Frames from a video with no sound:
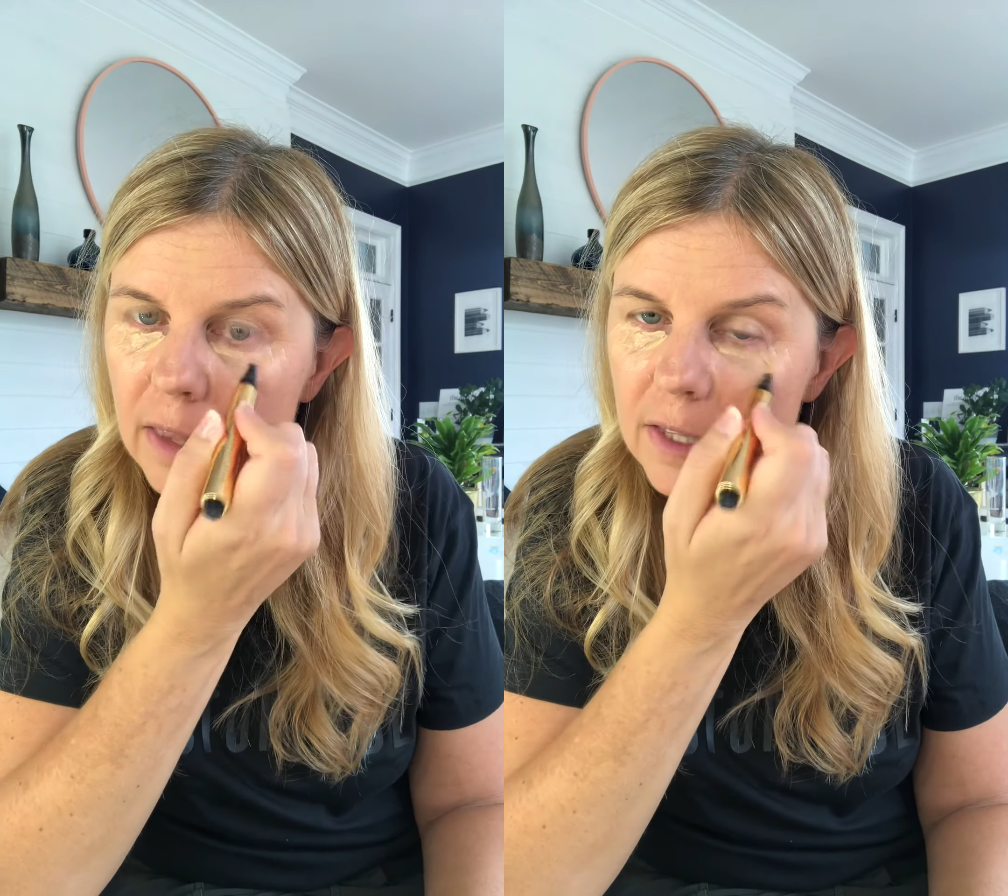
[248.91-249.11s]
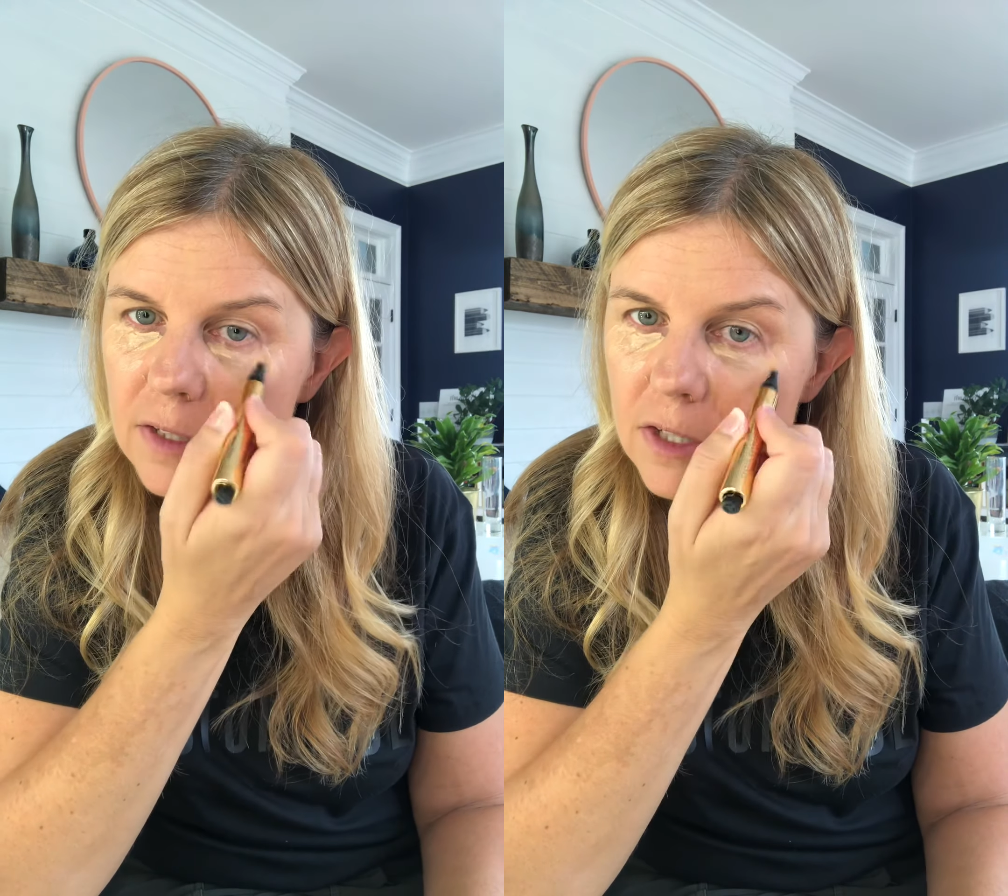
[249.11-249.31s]

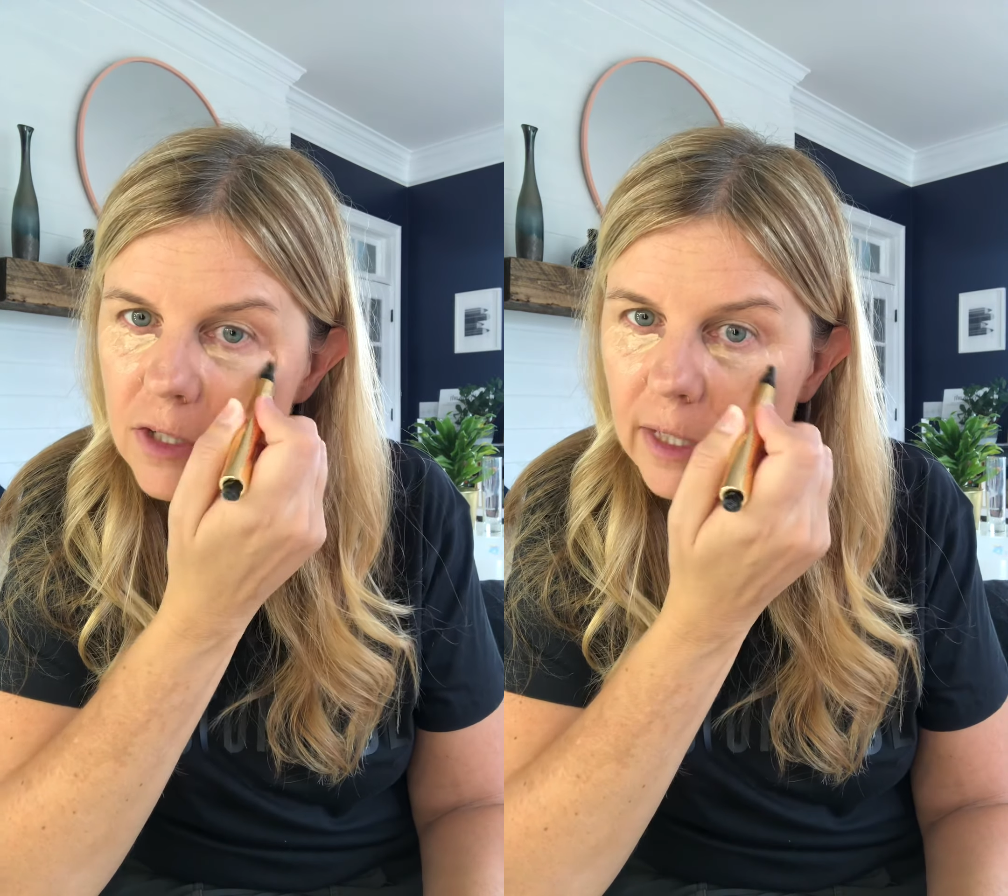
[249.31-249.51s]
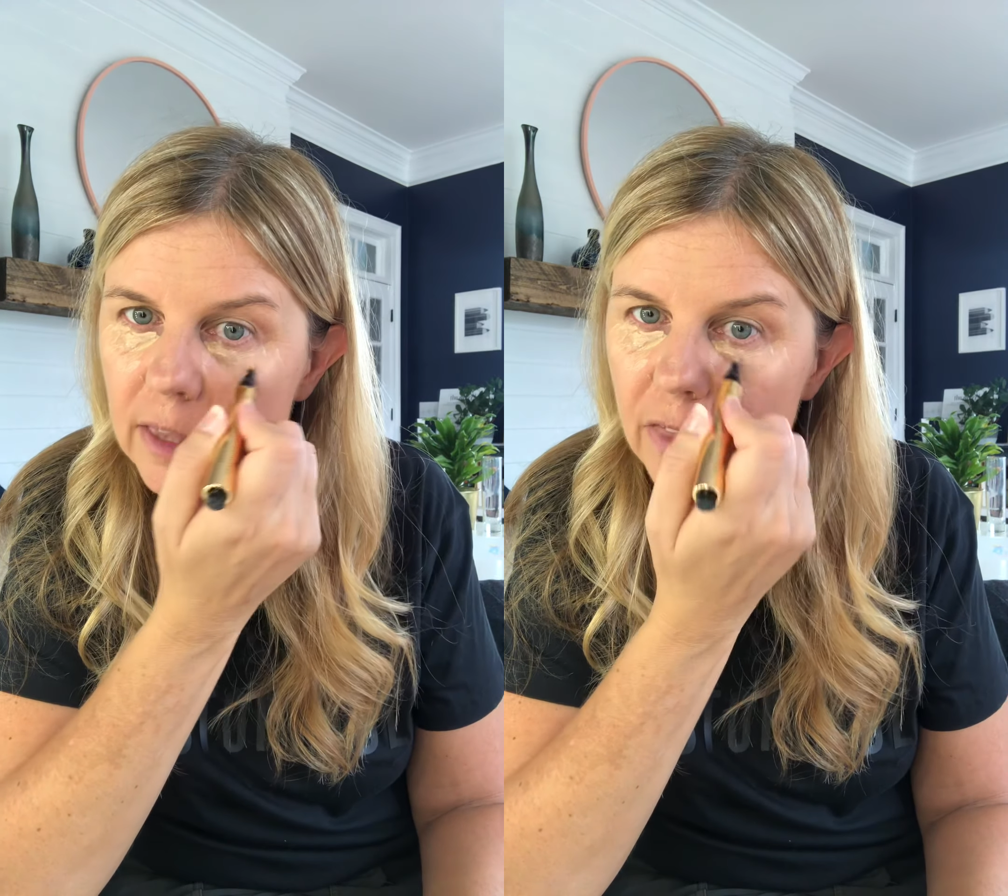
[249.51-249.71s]
This is
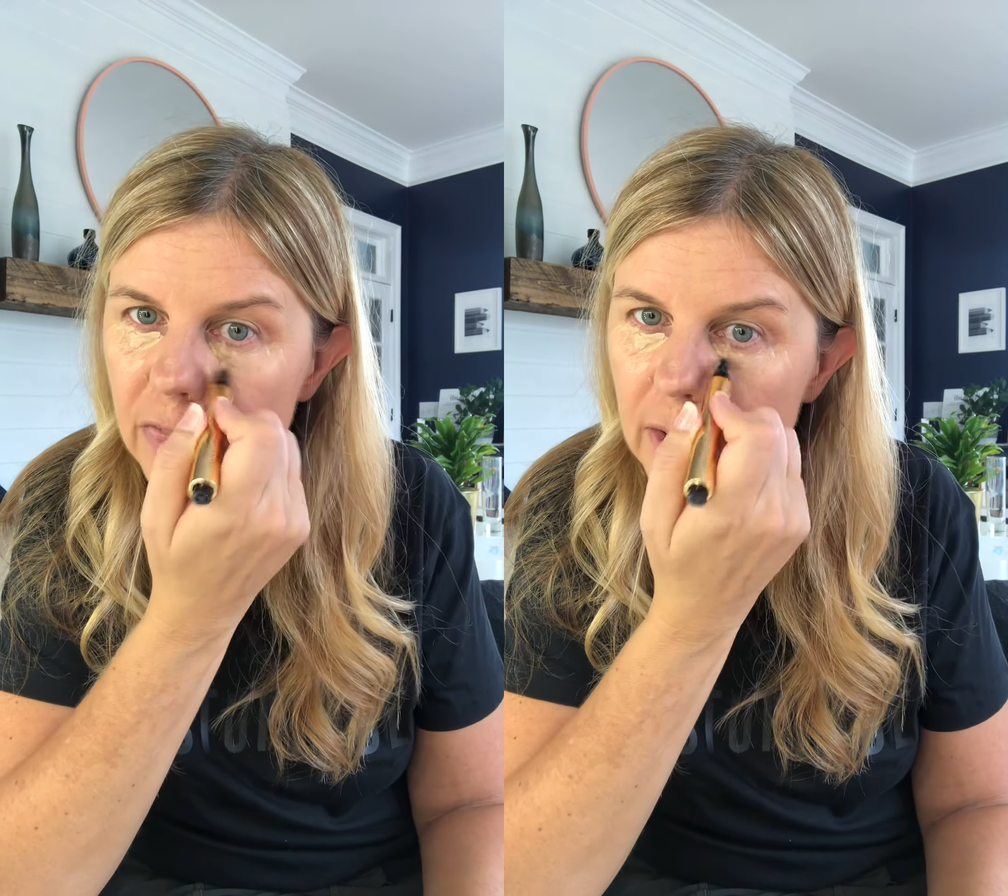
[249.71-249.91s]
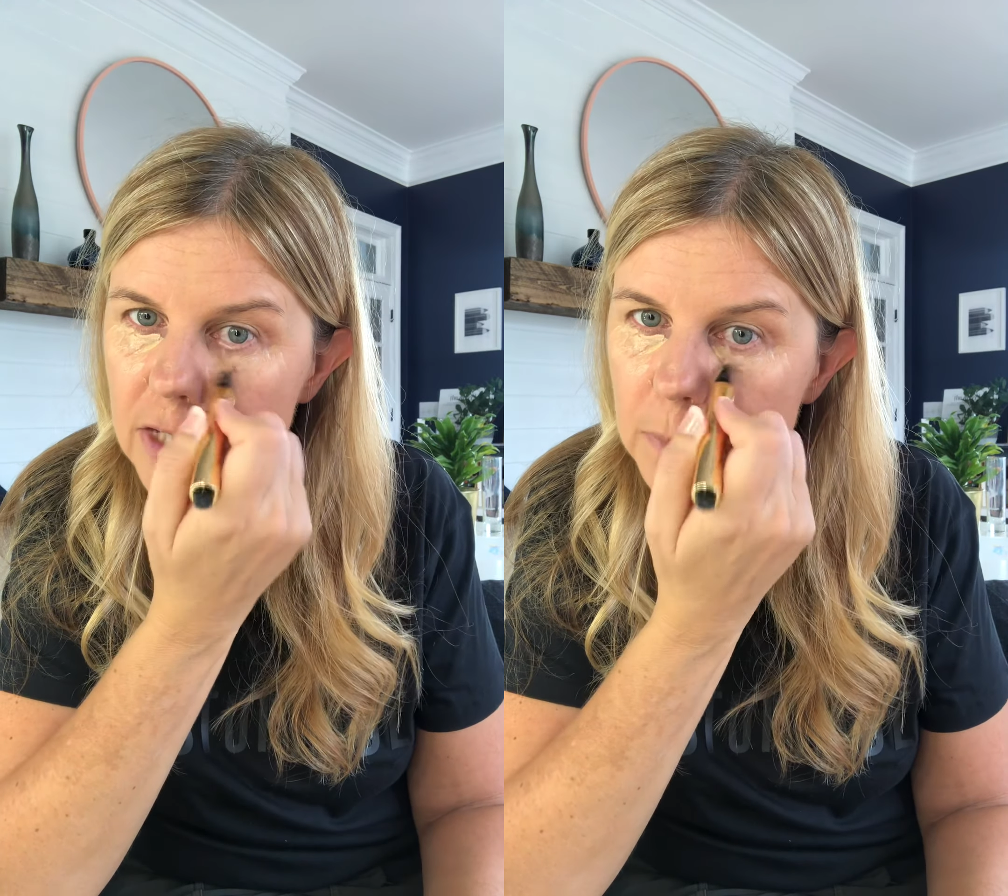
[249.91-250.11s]
like the
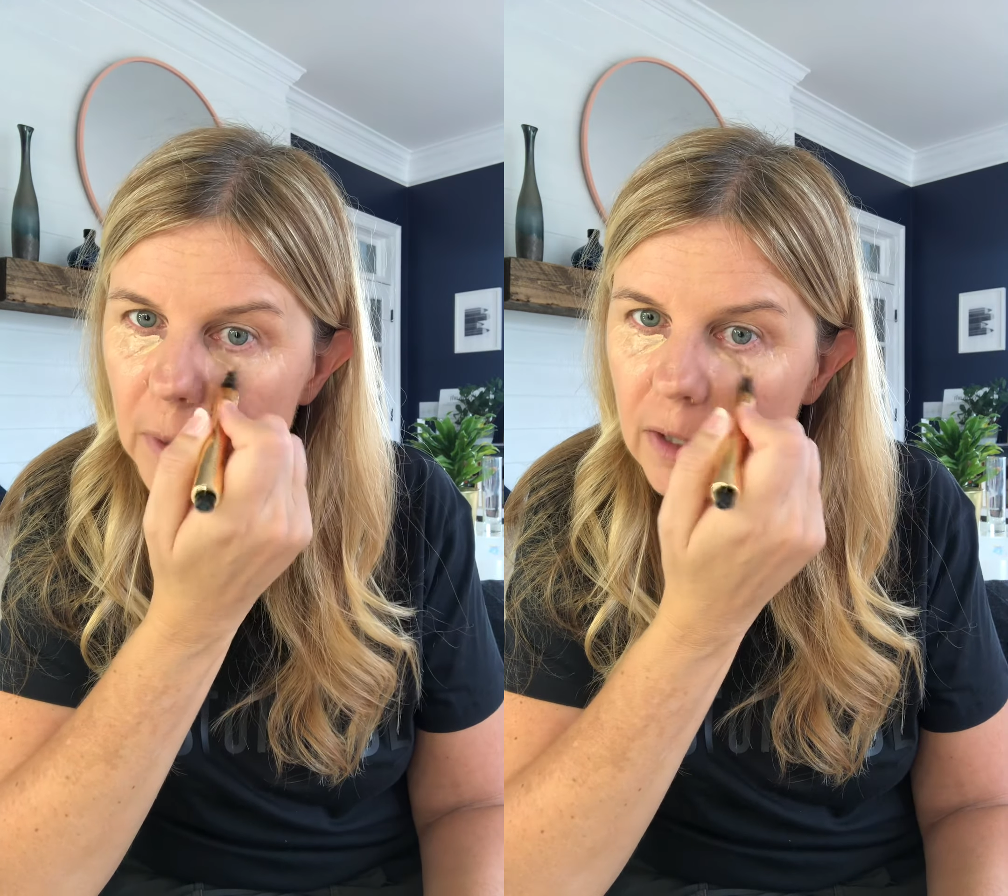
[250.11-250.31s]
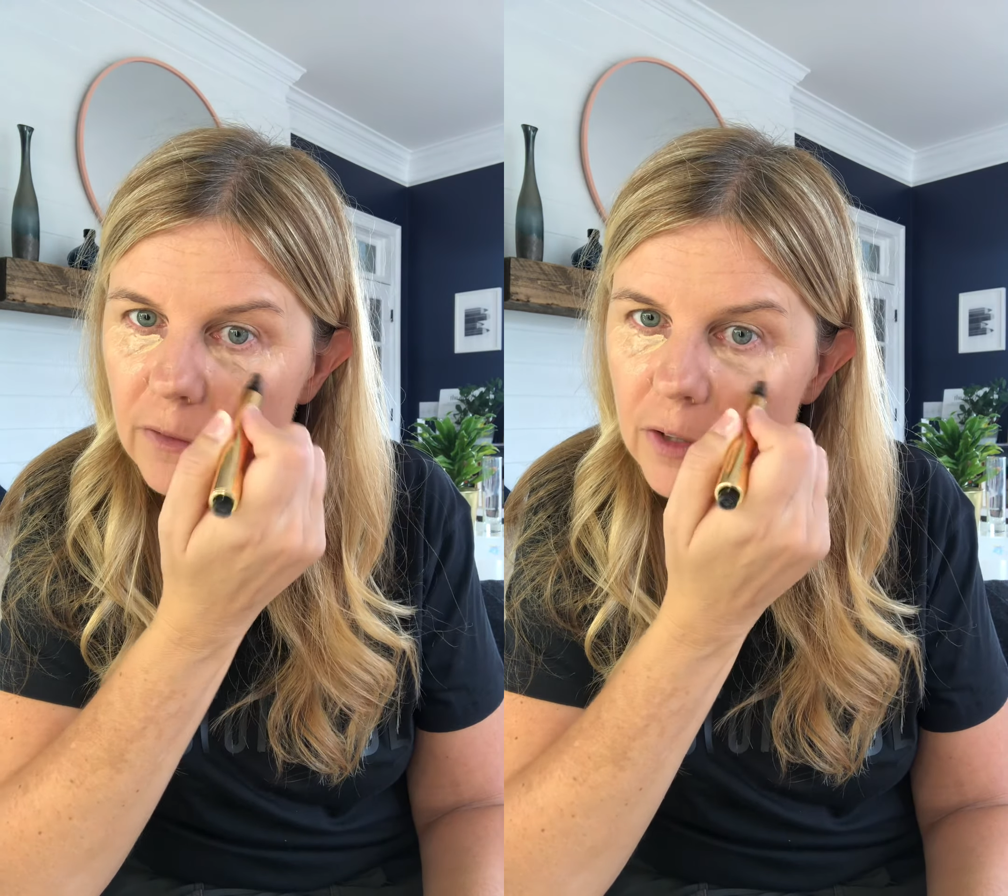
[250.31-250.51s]
thinnest
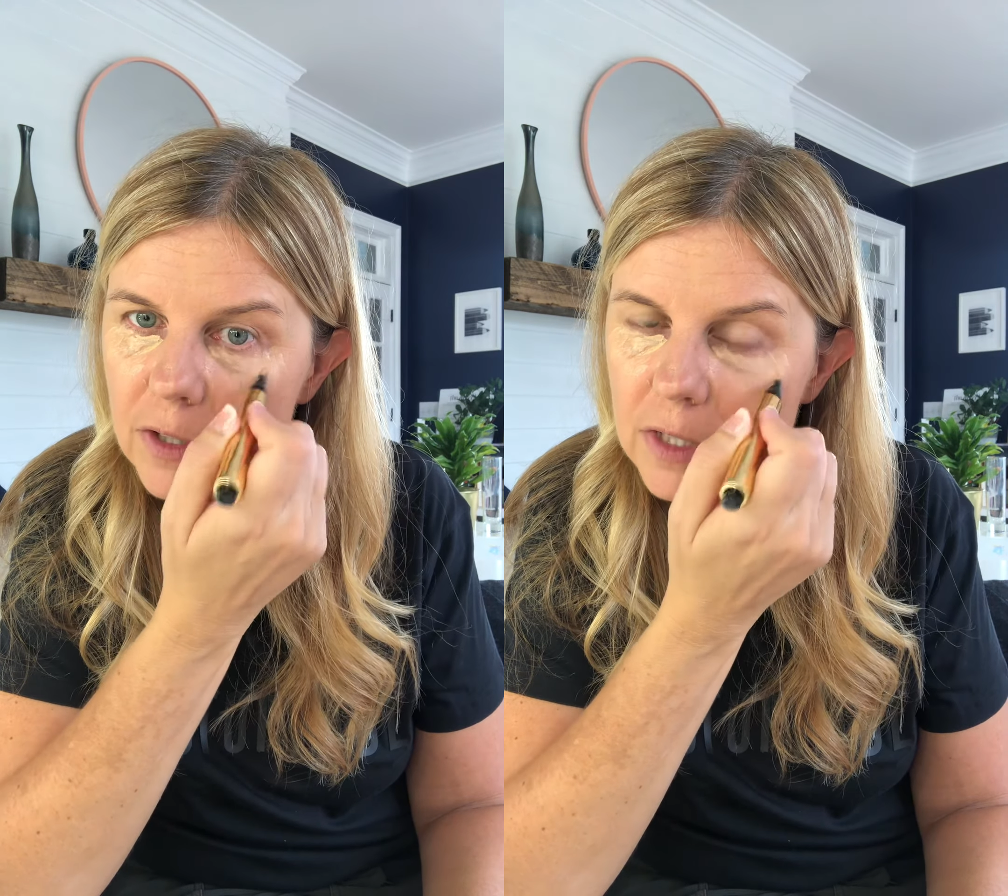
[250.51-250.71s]
part of your